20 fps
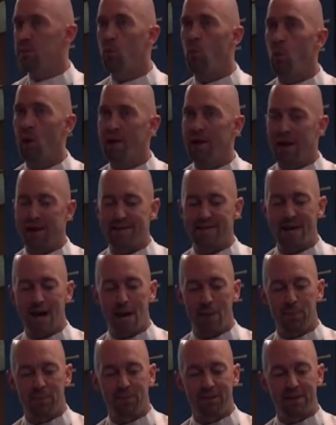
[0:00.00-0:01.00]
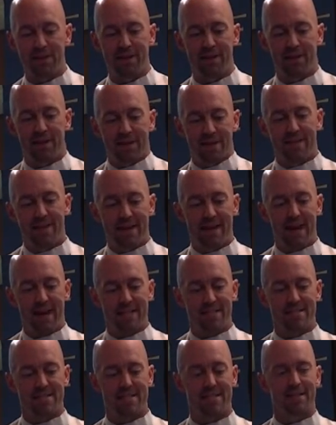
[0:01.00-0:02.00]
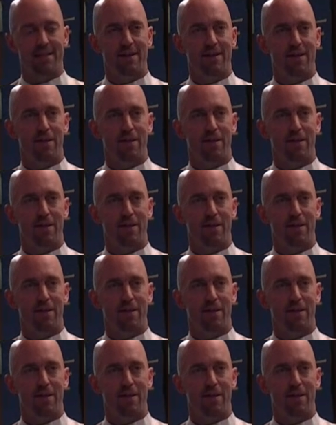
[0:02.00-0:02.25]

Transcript: them one on top of the, the next.